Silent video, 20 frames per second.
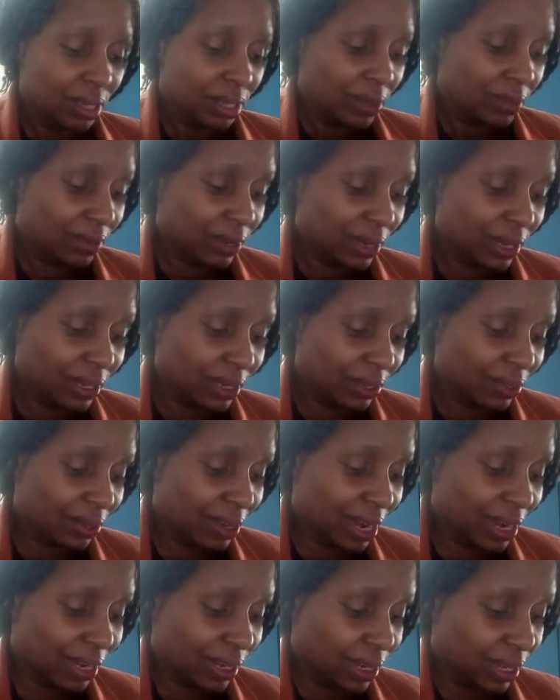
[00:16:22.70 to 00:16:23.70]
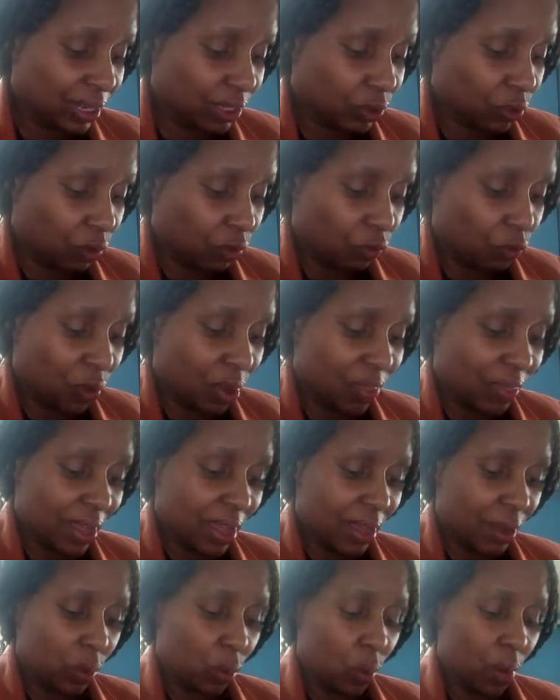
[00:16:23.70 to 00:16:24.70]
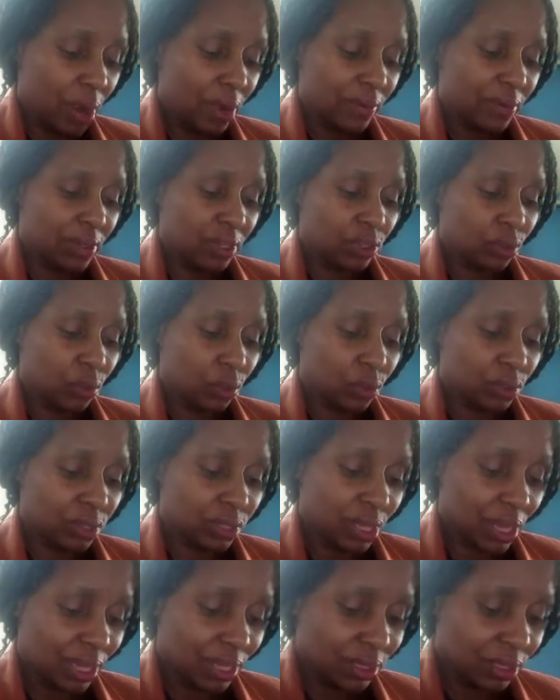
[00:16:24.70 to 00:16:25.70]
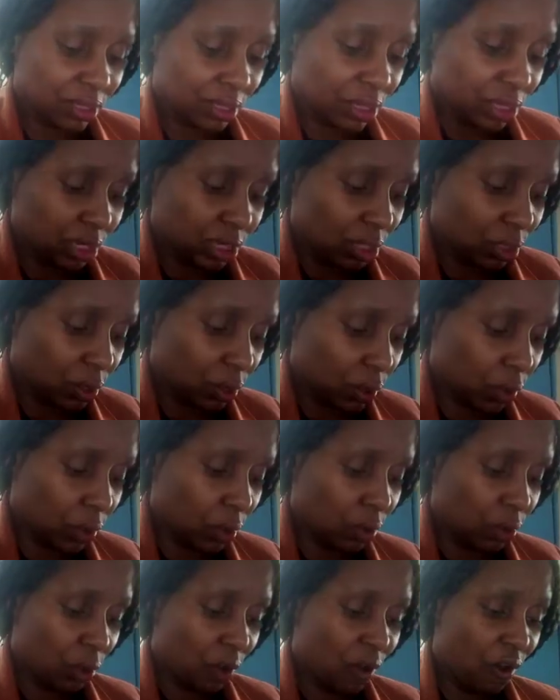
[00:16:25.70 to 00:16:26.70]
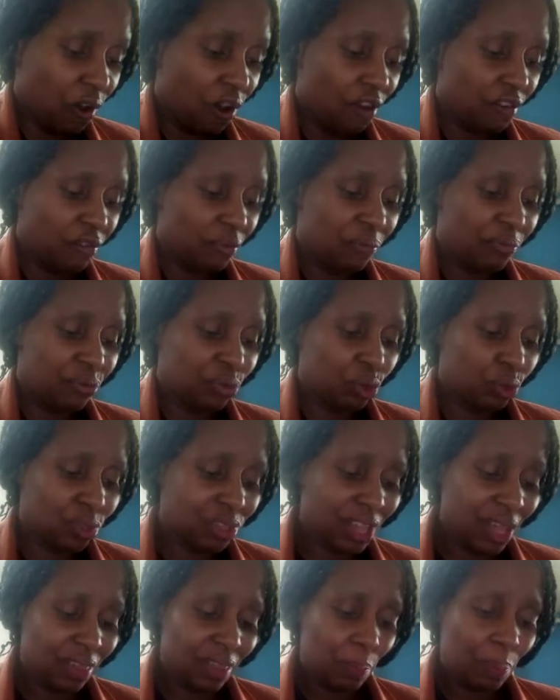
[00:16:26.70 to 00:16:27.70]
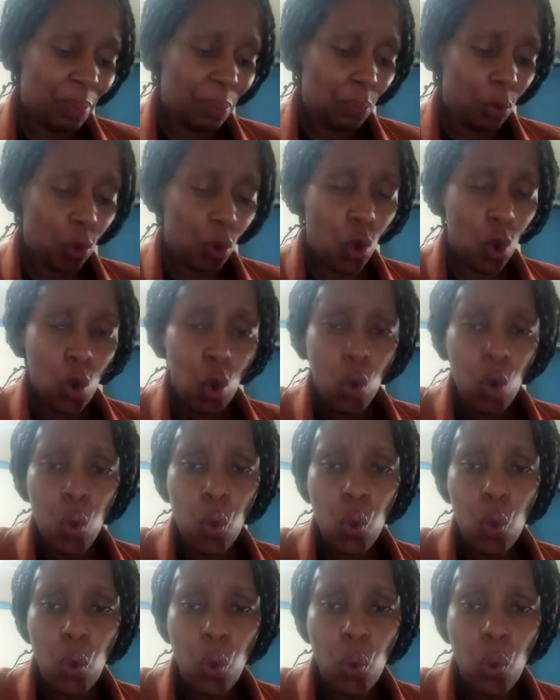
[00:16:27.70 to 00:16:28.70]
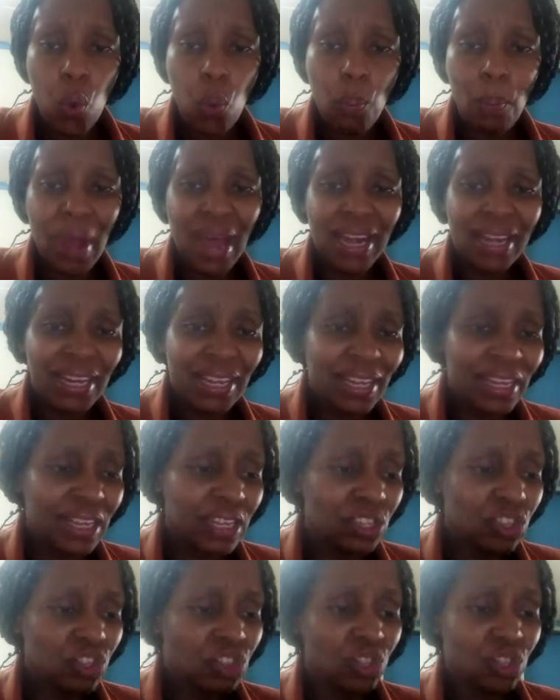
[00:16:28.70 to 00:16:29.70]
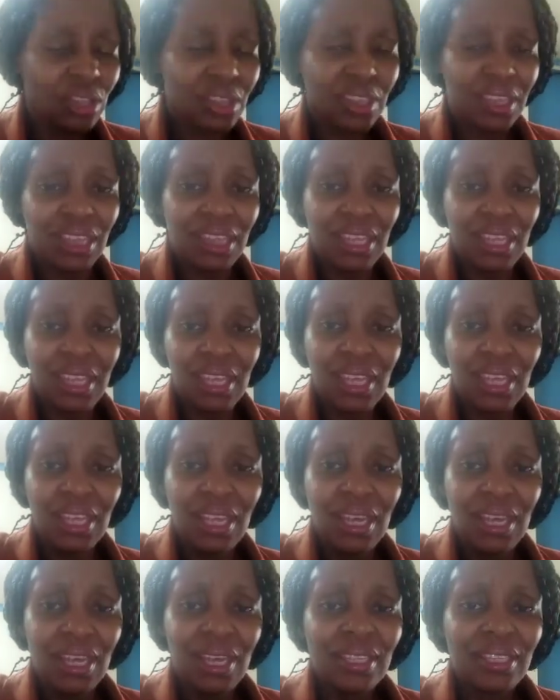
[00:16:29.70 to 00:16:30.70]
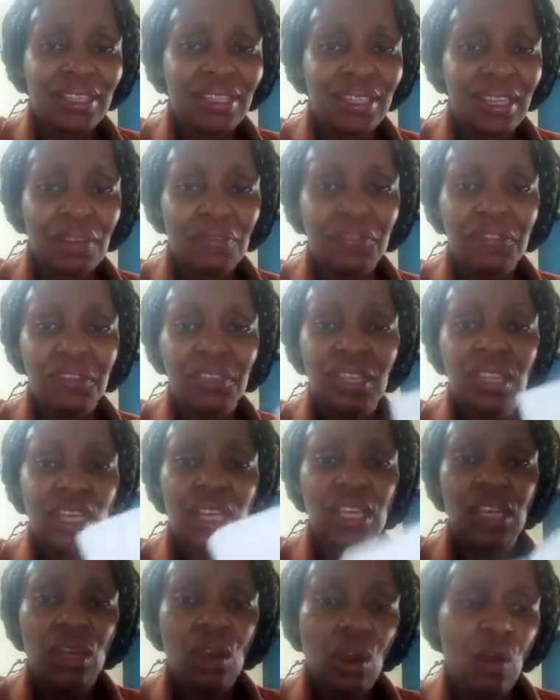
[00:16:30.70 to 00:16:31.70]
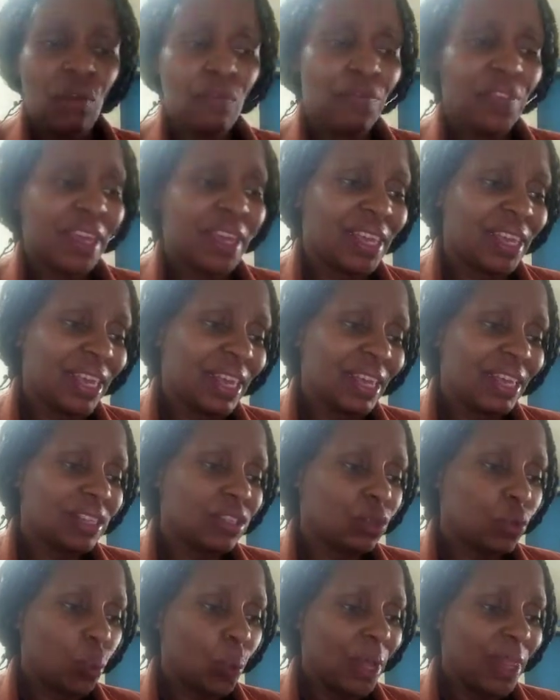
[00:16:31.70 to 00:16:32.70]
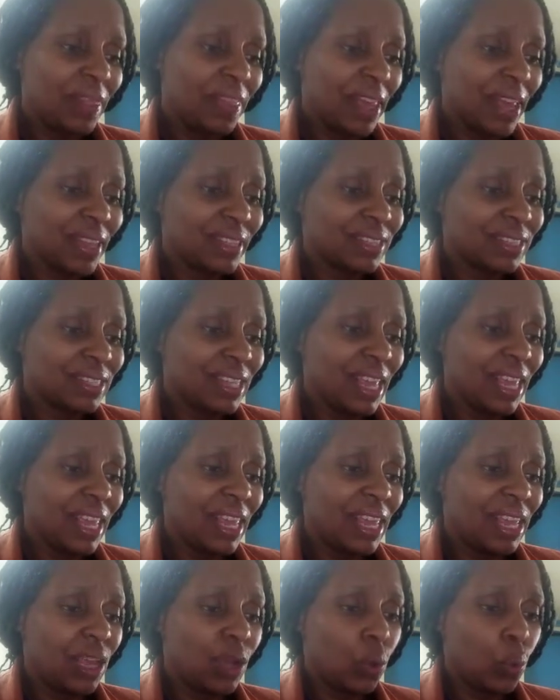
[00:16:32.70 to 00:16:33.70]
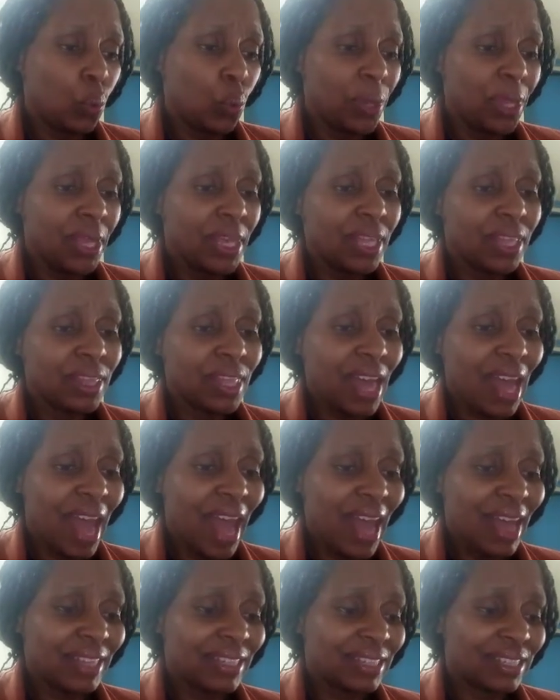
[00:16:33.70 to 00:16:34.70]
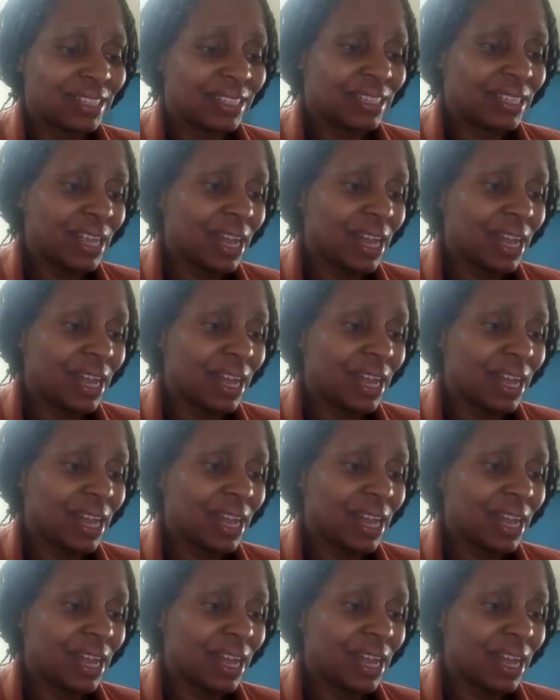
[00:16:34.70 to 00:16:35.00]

regardless of whether inquiries, concerns in or off. So these are the people who manage the safety of the guests when they are staying with us.